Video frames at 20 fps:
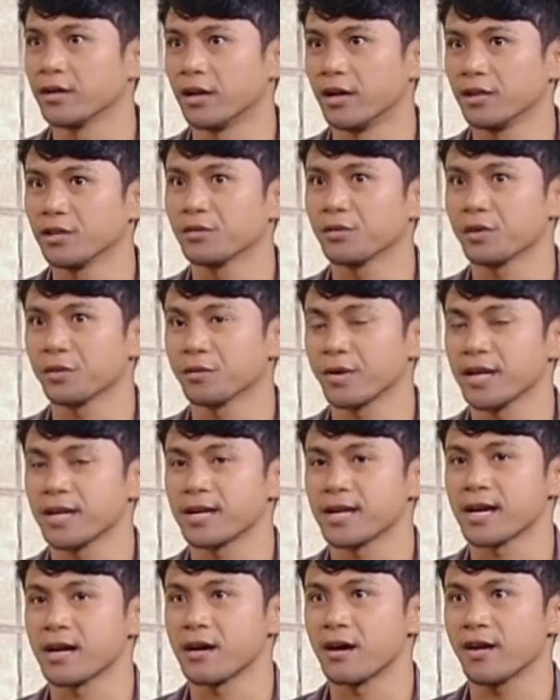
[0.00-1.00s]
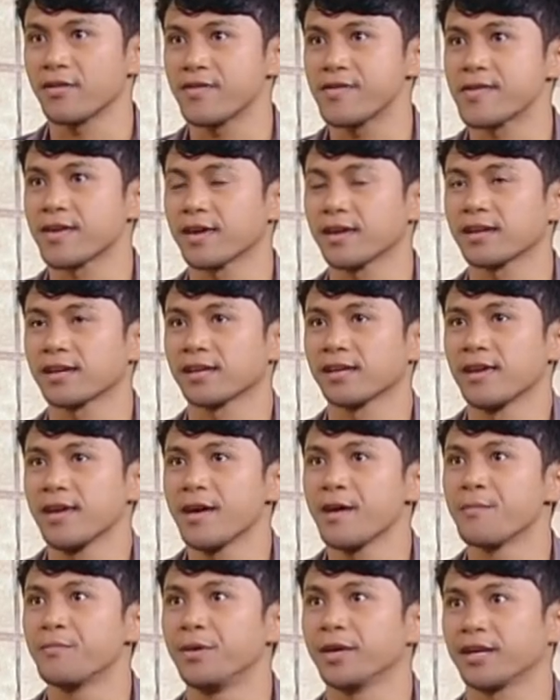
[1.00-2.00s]
Hollywood right now, I think
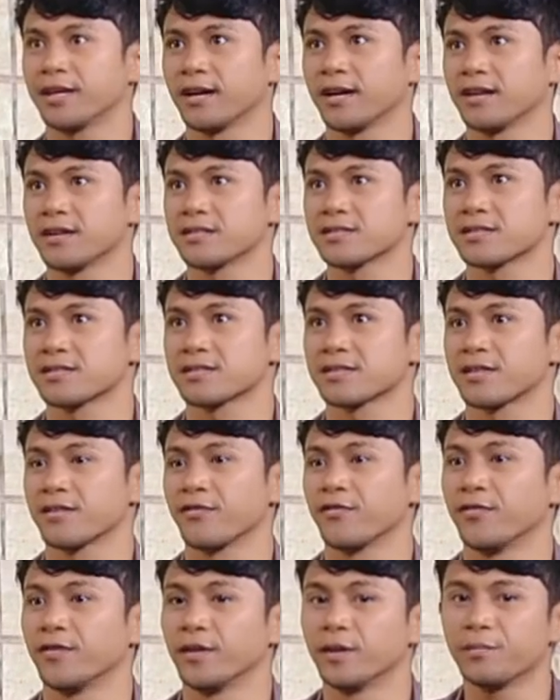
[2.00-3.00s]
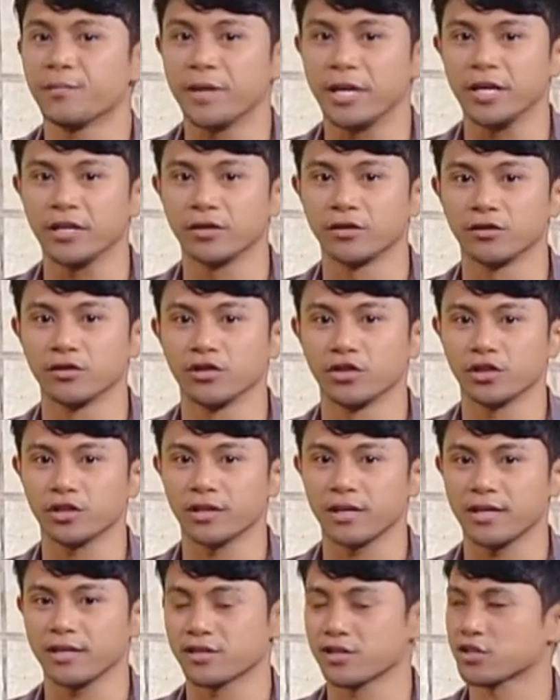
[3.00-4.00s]
because the Filipino
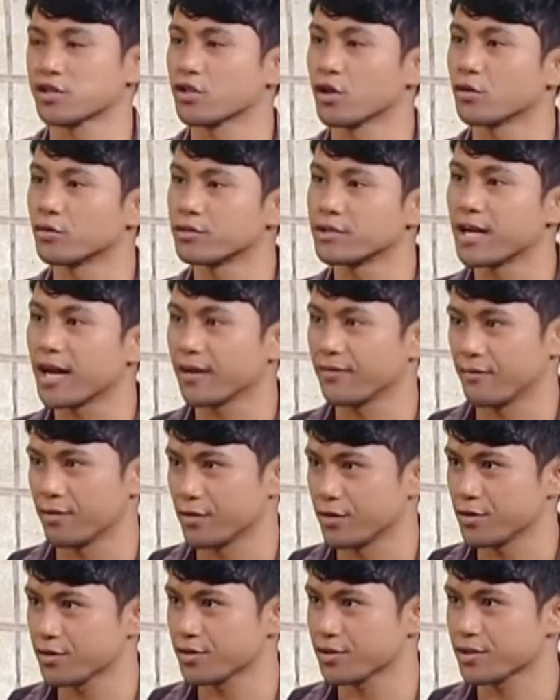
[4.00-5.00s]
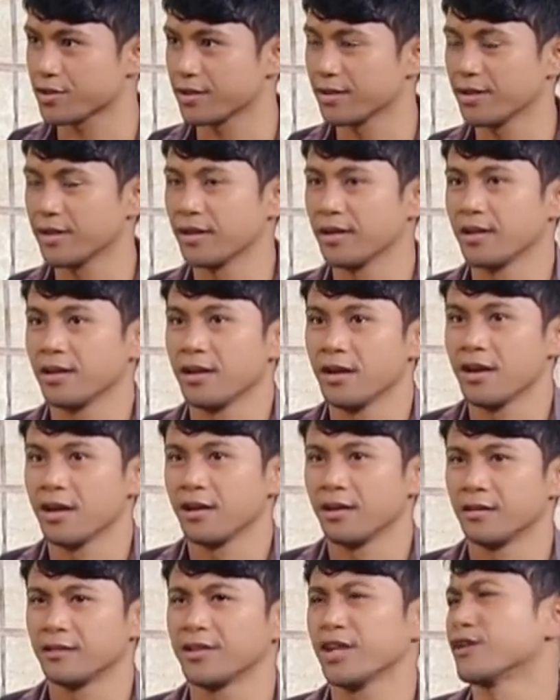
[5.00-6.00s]
look is so diverse,
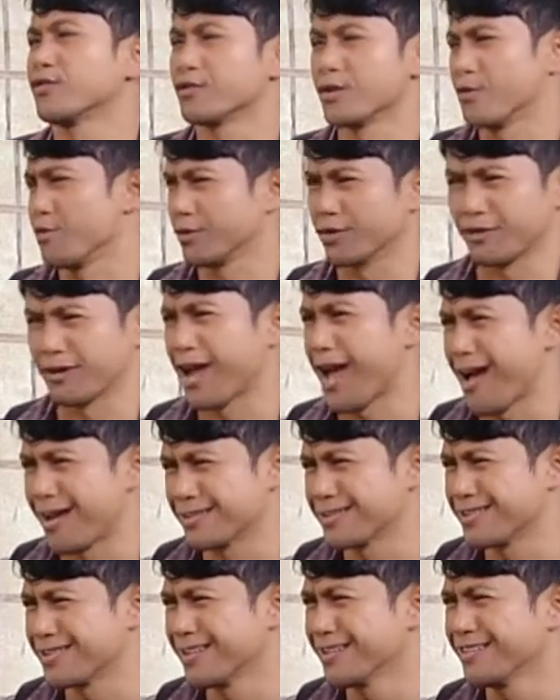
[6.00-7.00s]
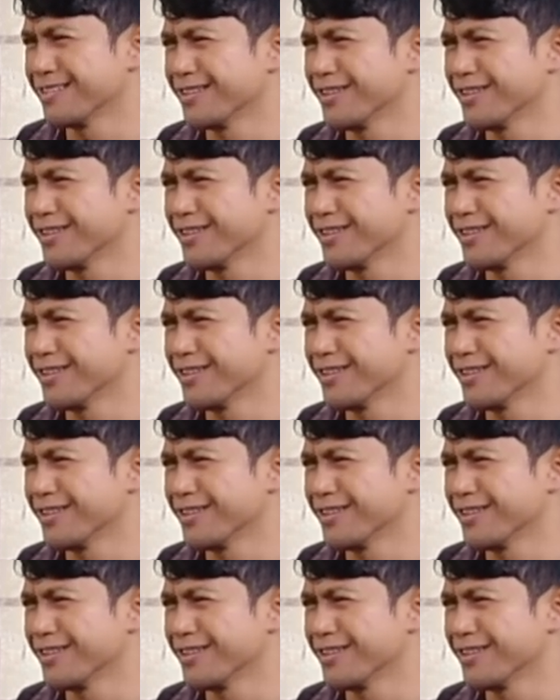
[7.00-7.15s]
they don't know what they're casting,